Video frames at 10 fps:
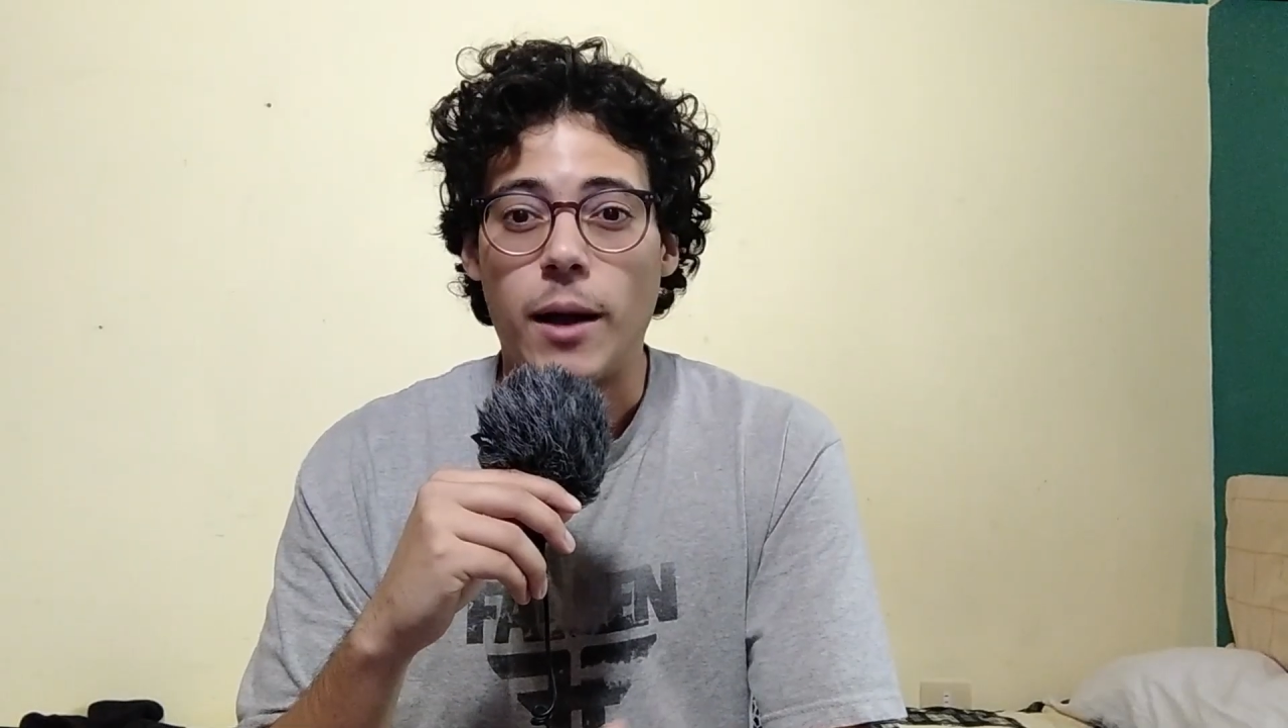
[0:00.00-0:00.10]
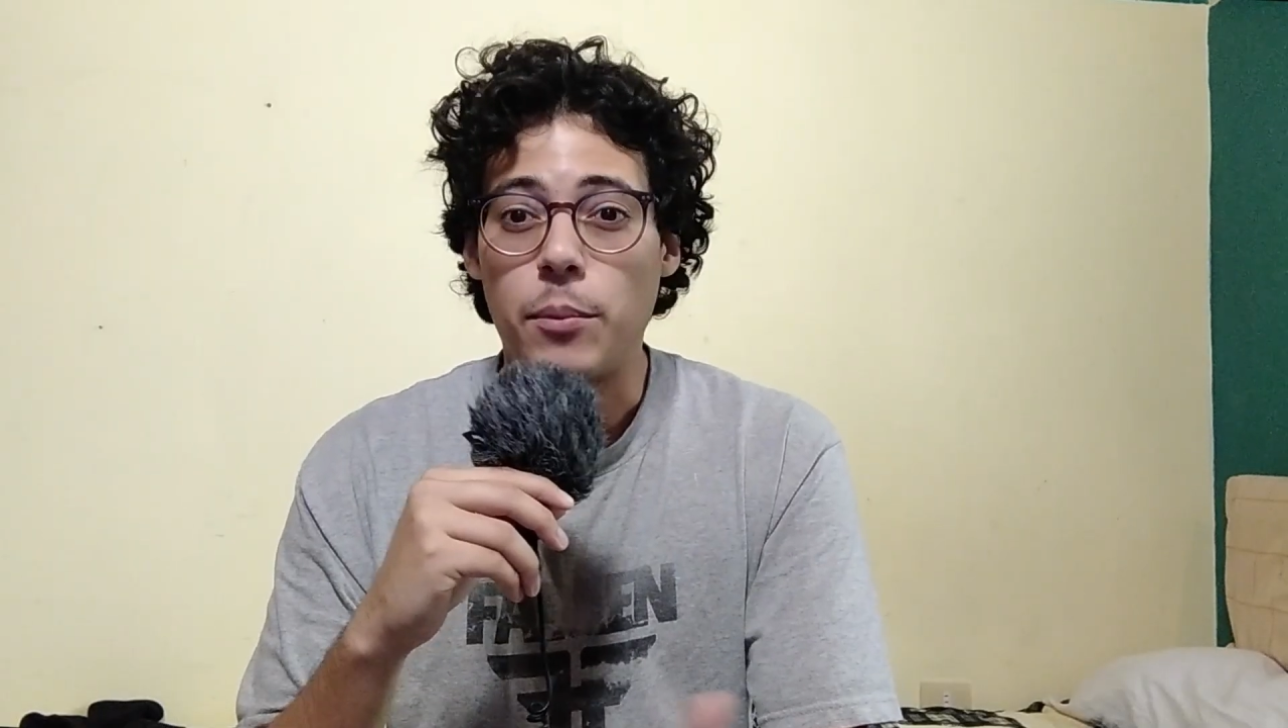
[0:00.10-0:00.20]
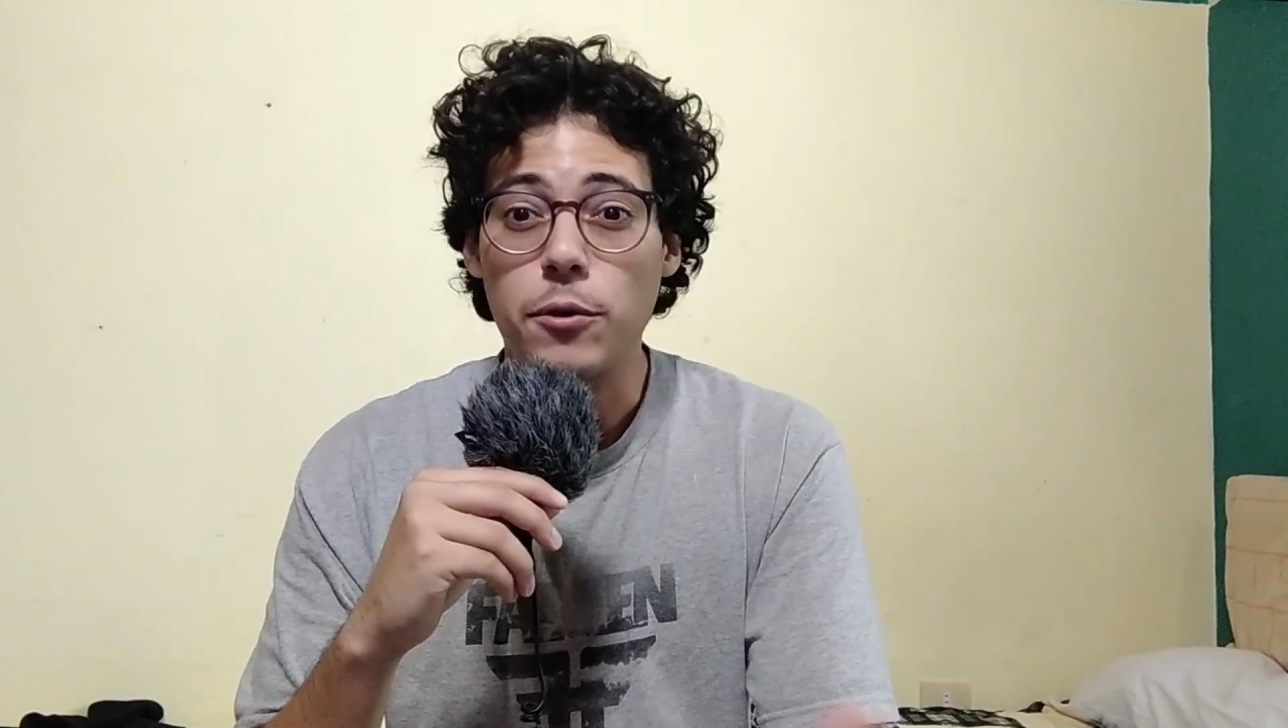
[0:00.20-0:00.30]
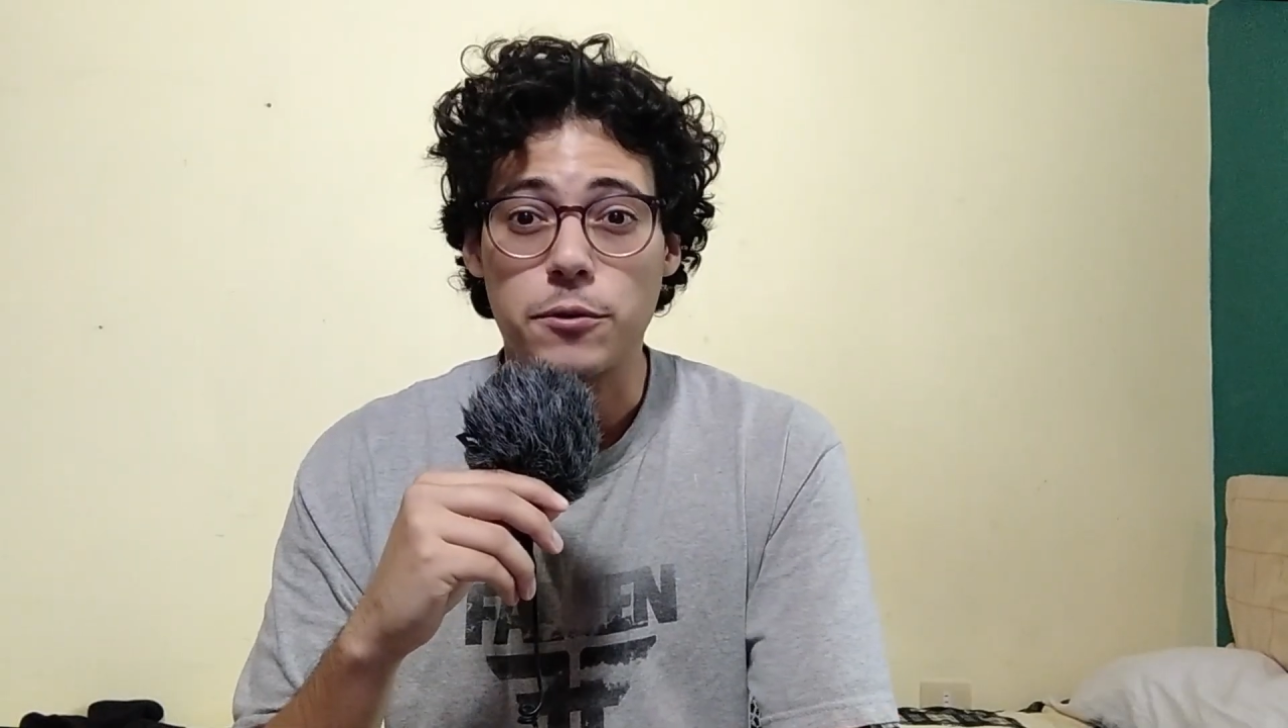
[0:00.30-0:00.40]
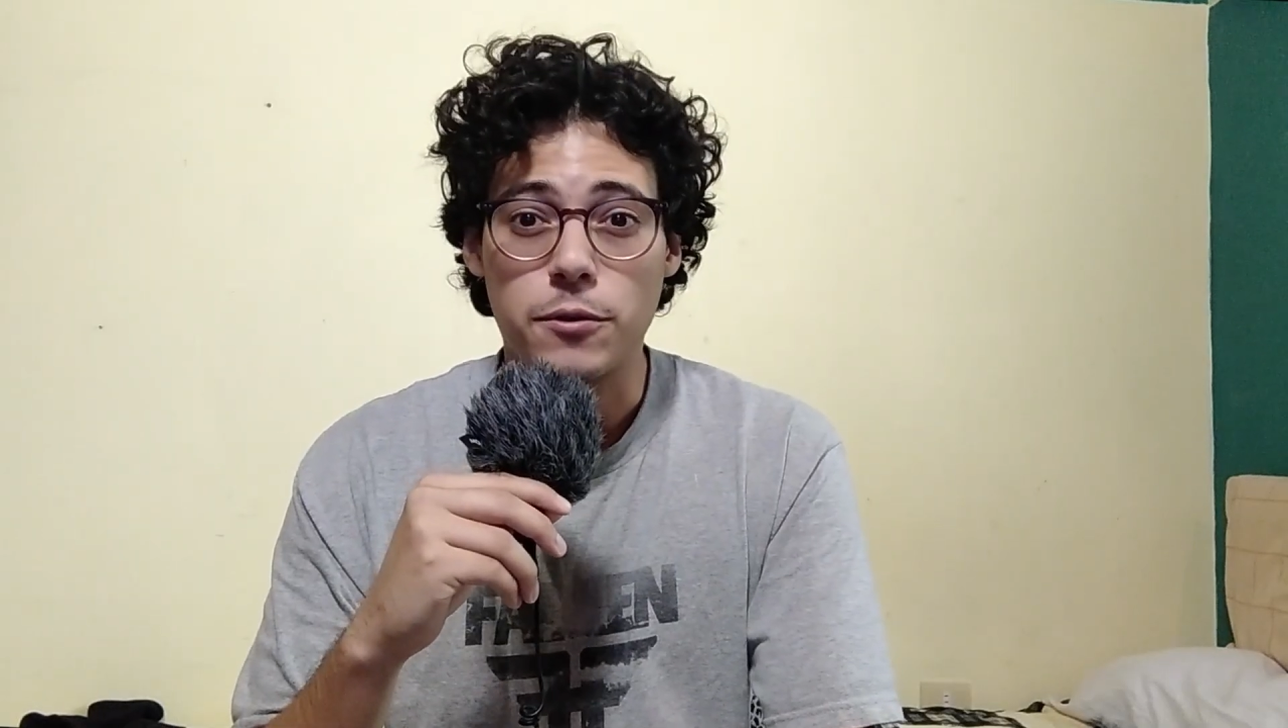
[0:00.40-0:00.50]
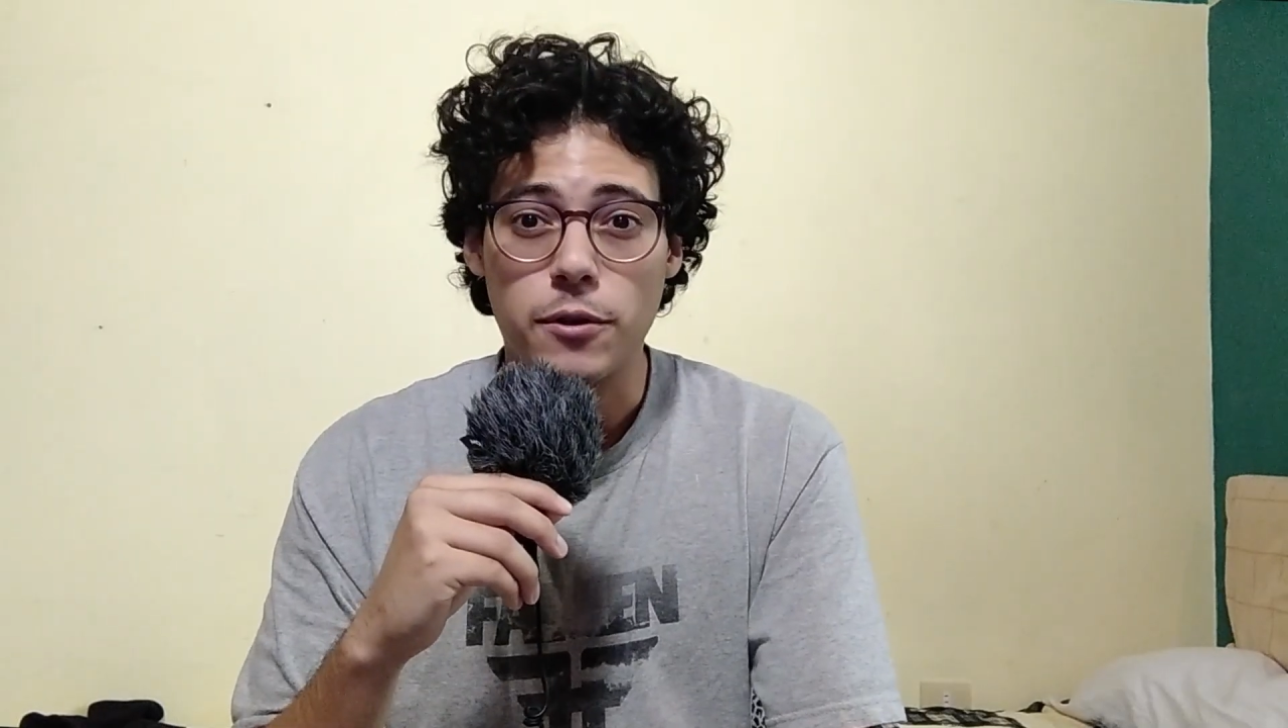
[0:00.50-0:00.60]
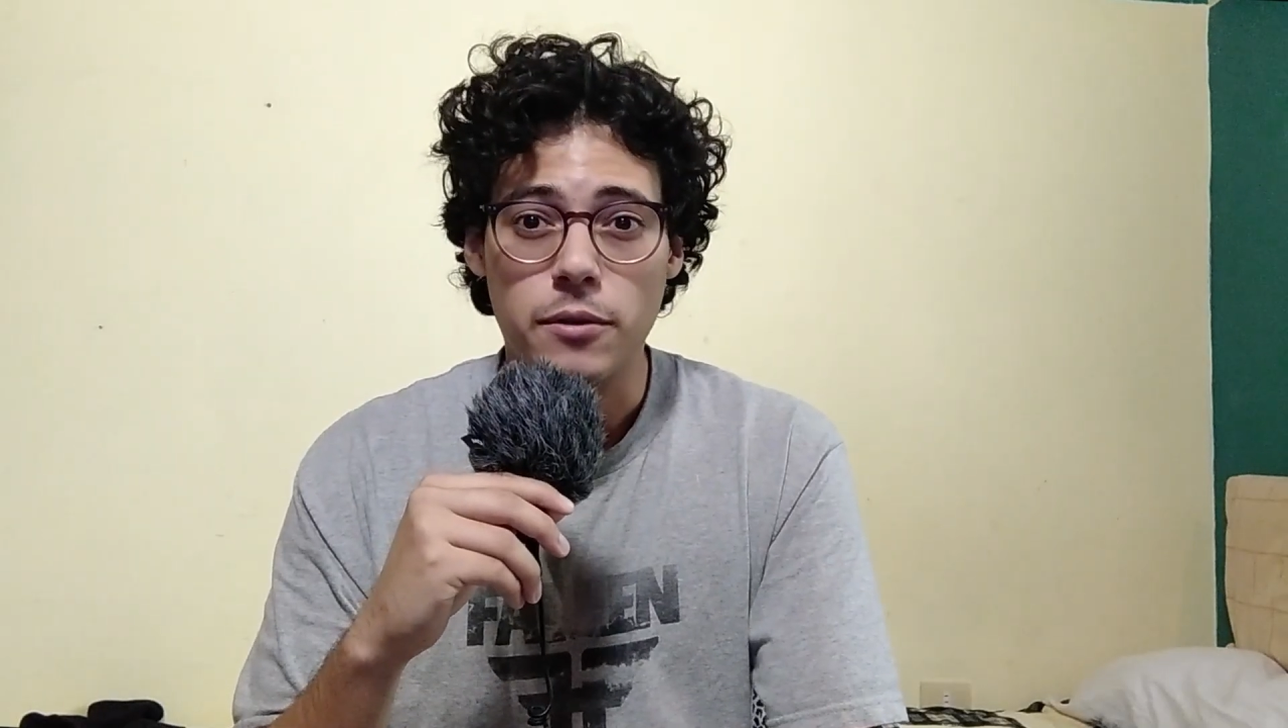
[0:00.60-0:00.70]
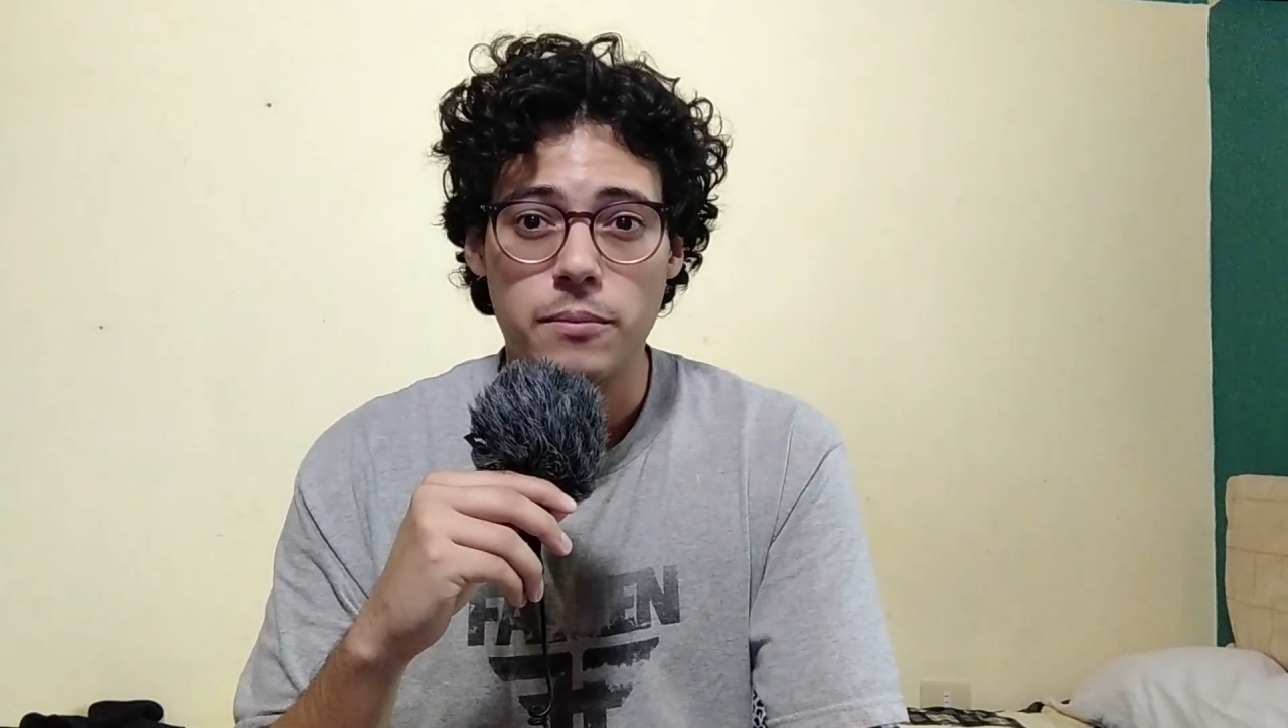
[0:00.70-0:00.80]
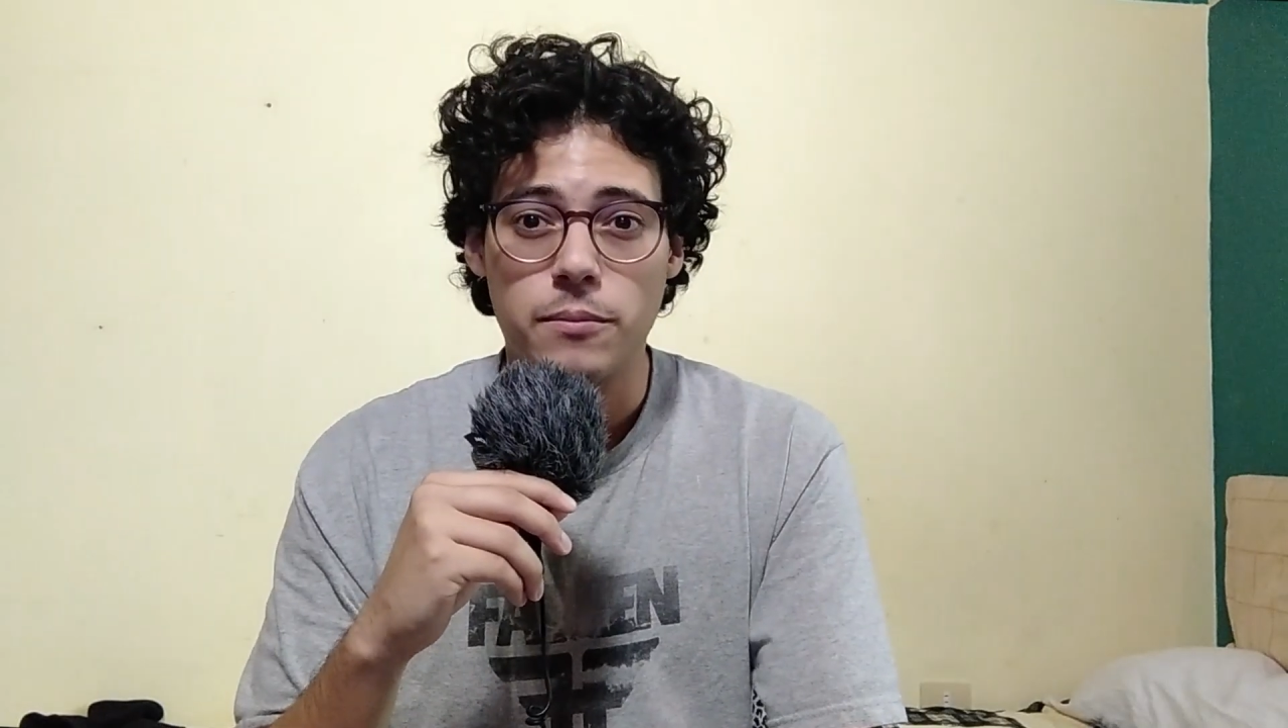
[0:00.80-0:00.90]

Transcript: poster